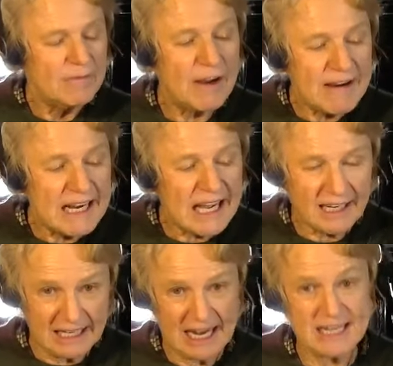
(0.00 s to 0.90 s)
Very
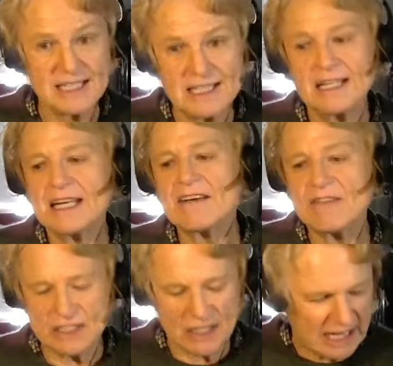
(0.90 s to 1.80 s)
luckily, I didn't leave
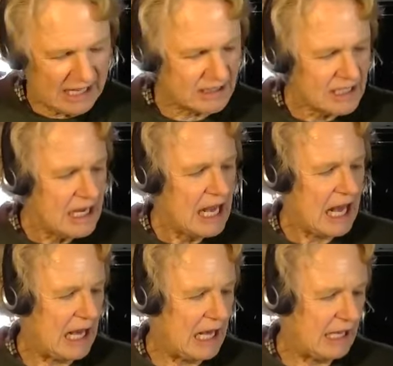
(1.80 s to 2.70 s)
it at that.
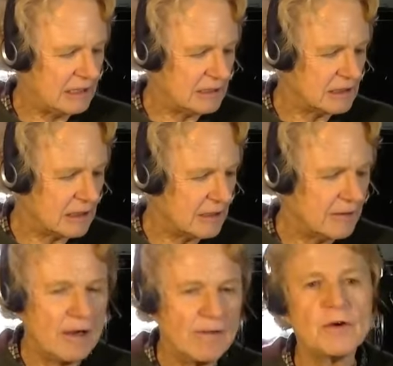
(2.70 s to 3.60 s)
And uh,
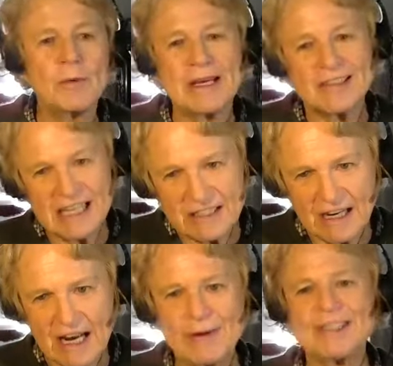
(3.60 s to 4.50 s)
yeah. a few weeks
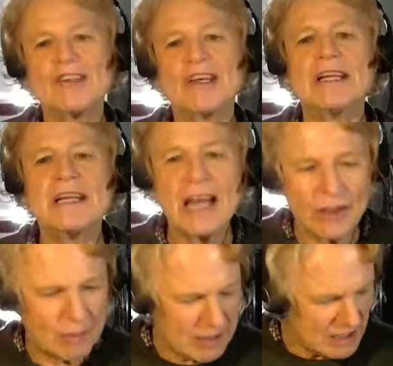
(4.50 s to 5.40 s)
later, I went to see
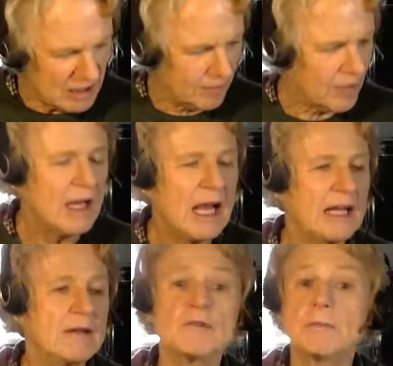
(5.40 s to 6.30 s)
another medium,
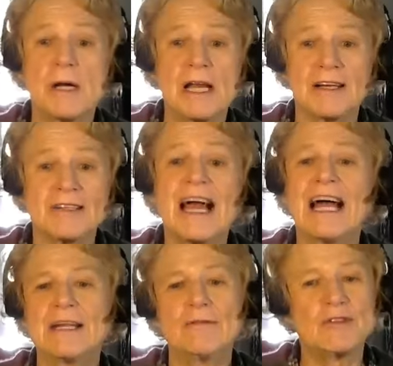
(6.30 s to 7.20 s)
and it was yeah. brilliant,
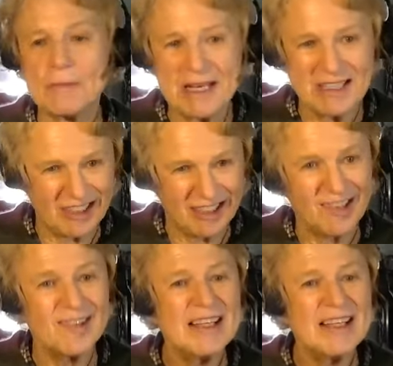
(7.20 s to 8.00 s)
and it was amazing.